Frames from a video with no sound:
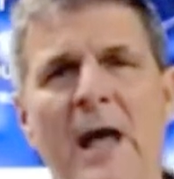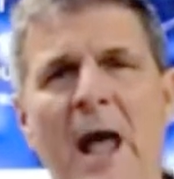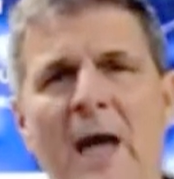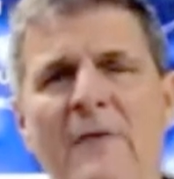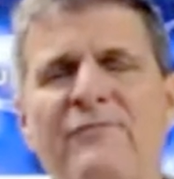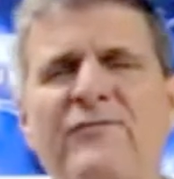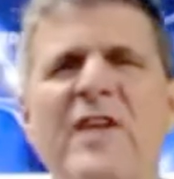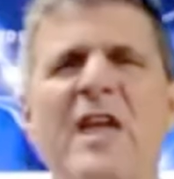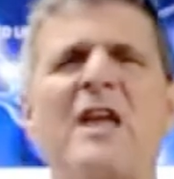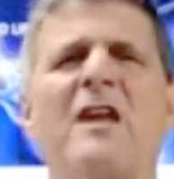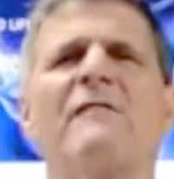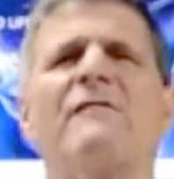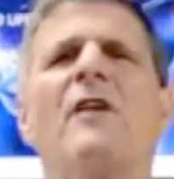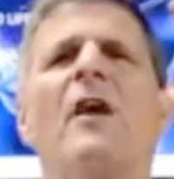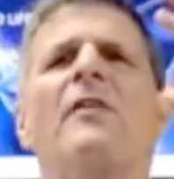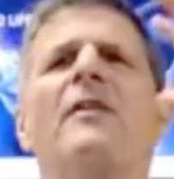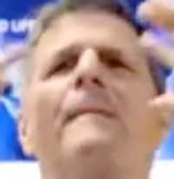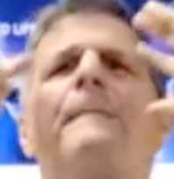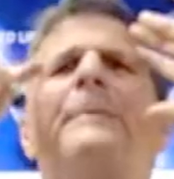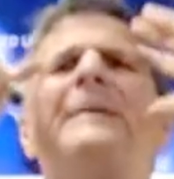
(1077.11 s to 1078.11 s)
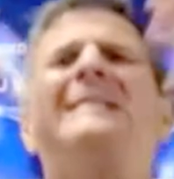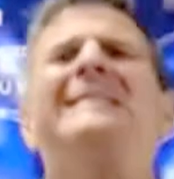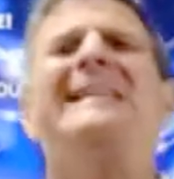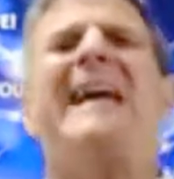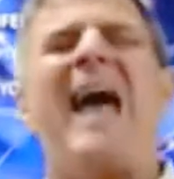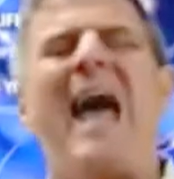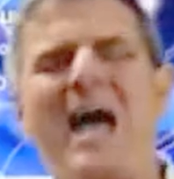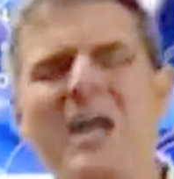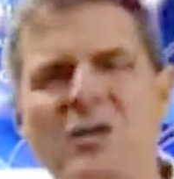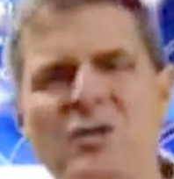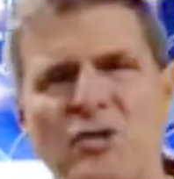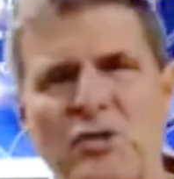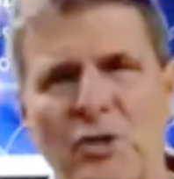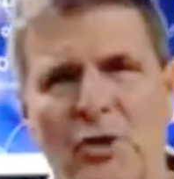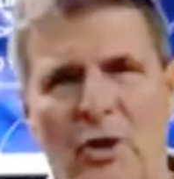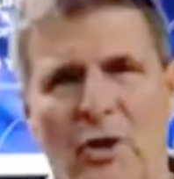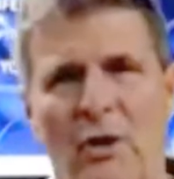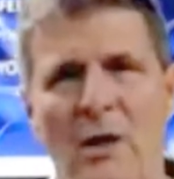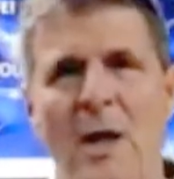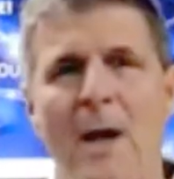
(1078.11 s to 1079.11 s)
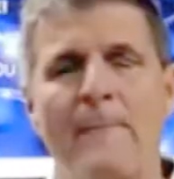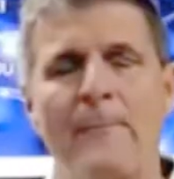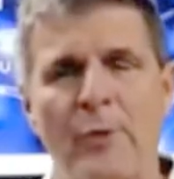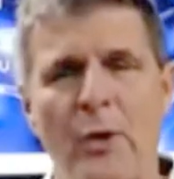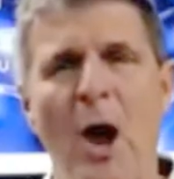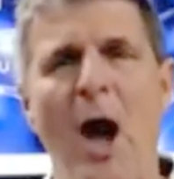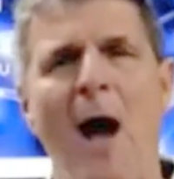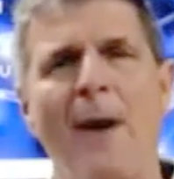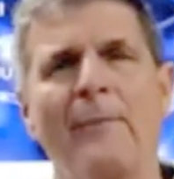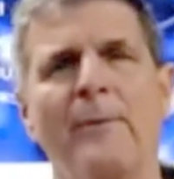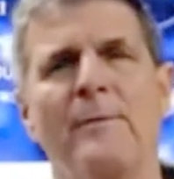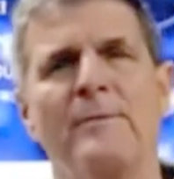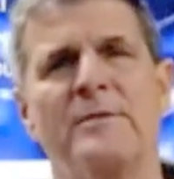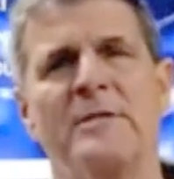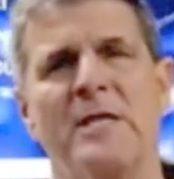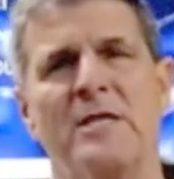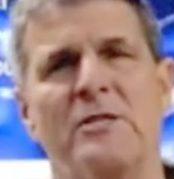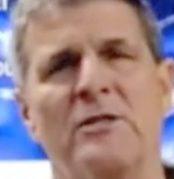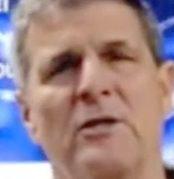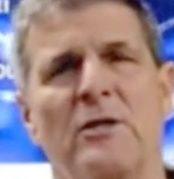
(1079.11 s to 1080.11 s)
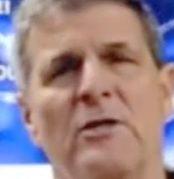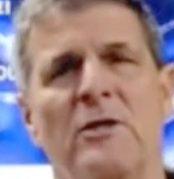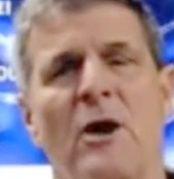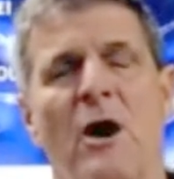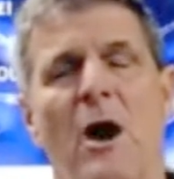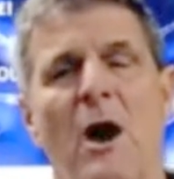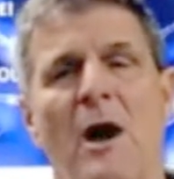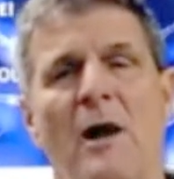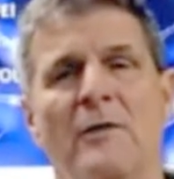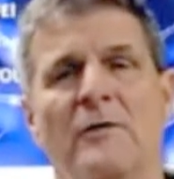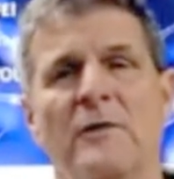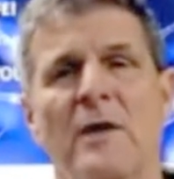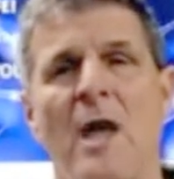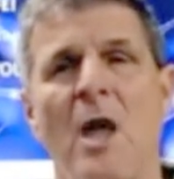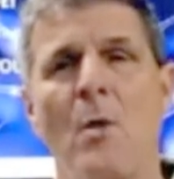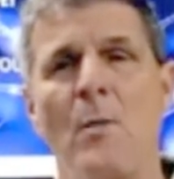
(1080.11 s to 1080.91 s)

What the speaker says: And think of all the potential problems this could cause.